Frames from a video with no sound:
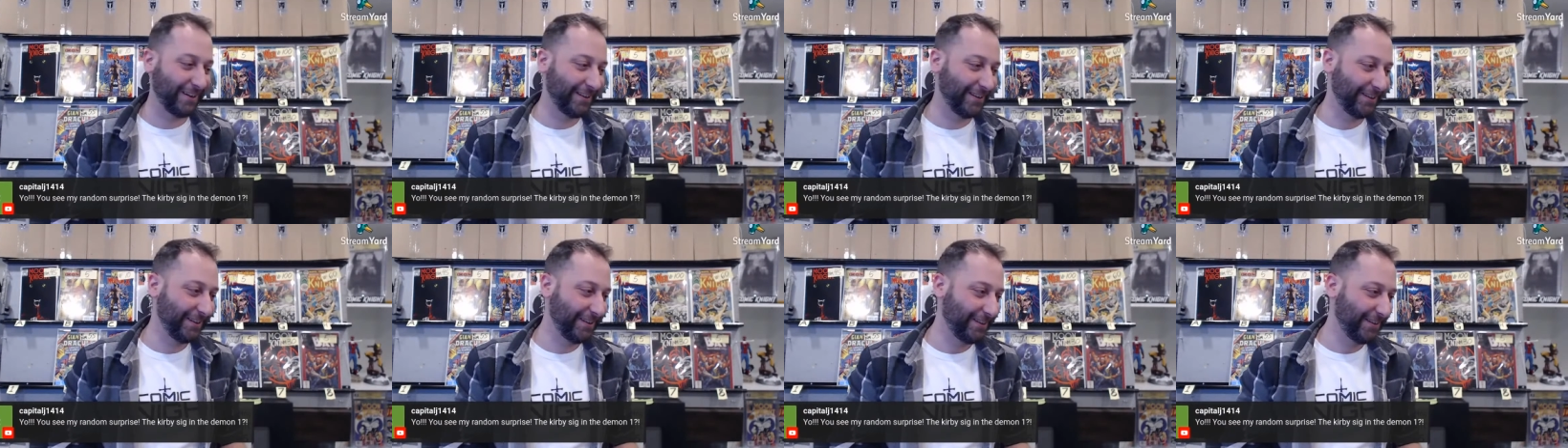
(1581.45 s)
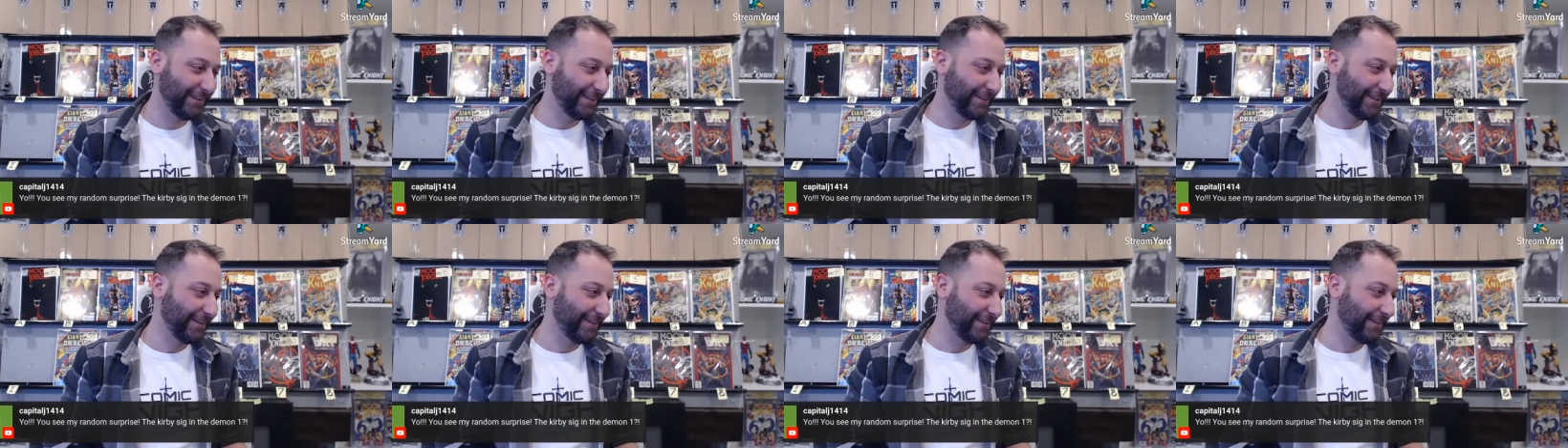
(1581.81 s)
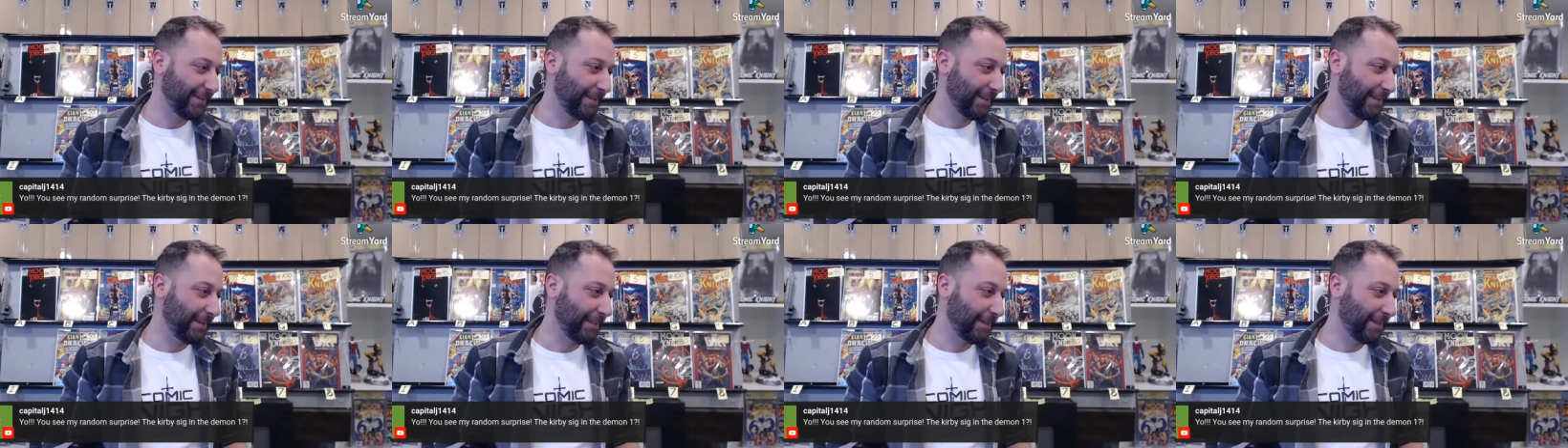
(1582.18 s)
Why you gonna
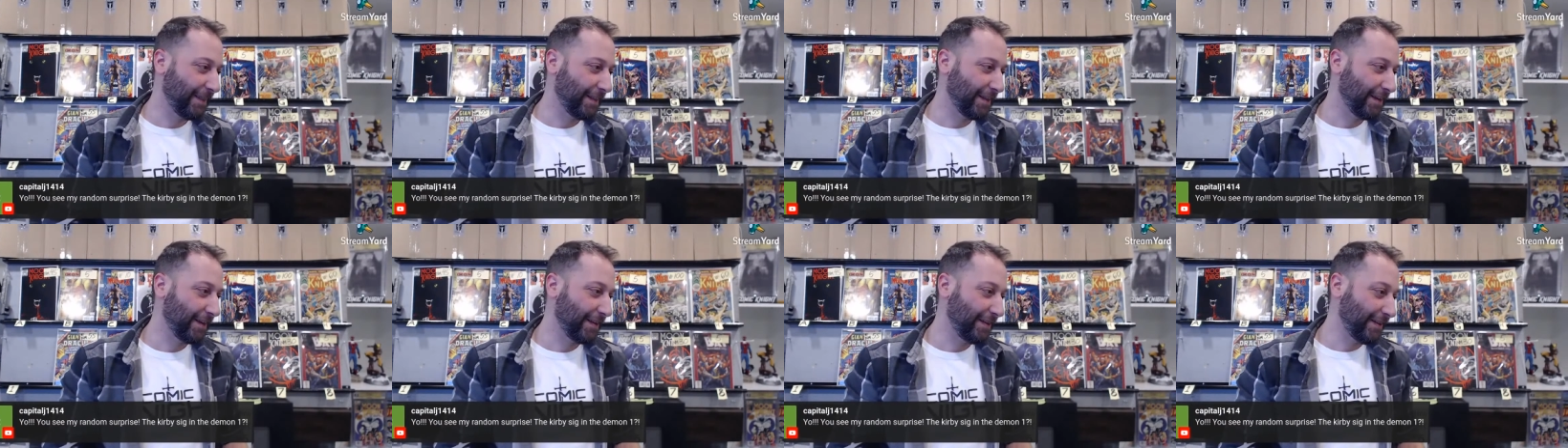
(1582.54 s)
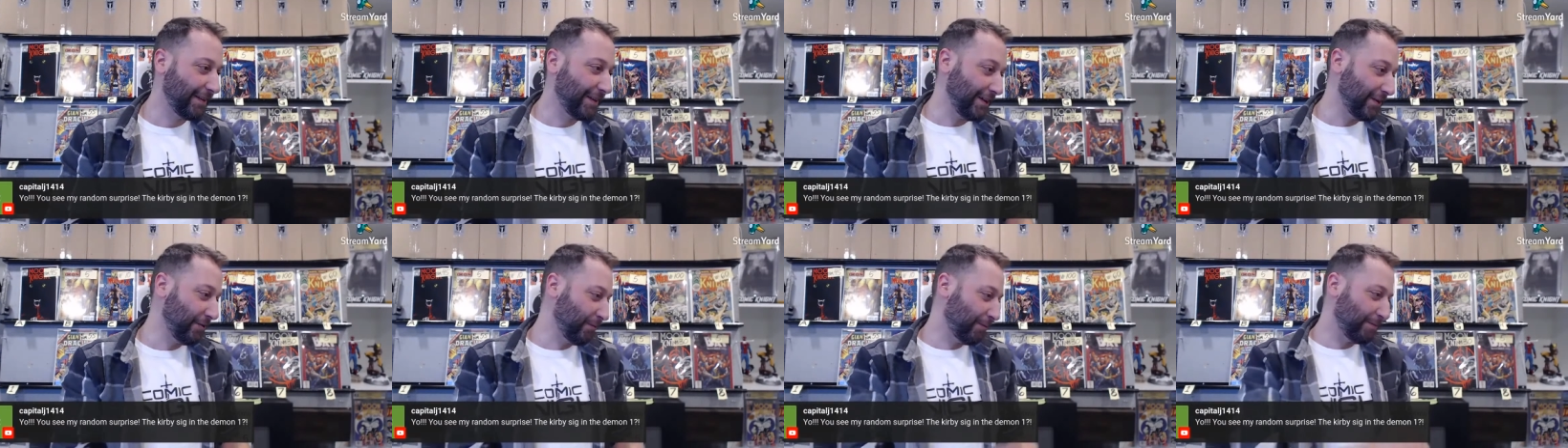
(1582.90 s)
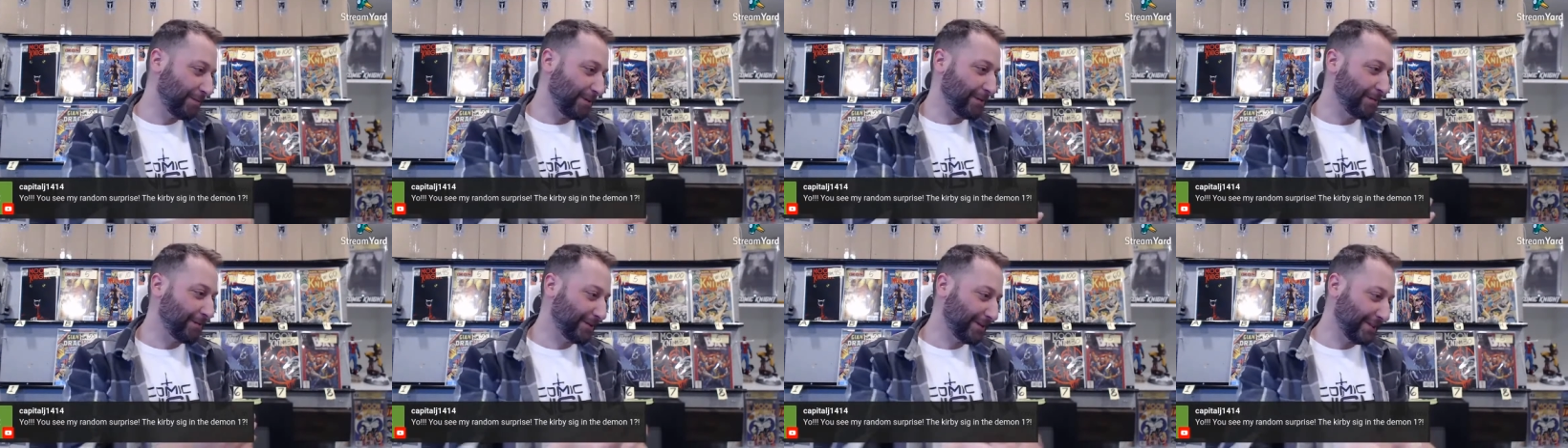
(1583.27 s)
seal it in a yeah? You won't
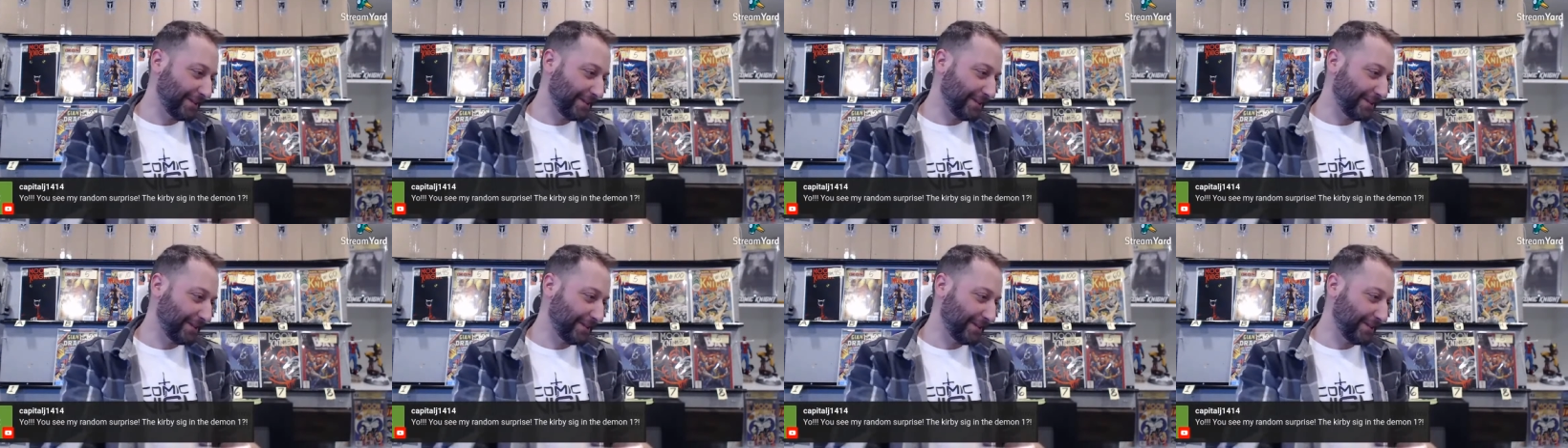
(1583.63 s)
be able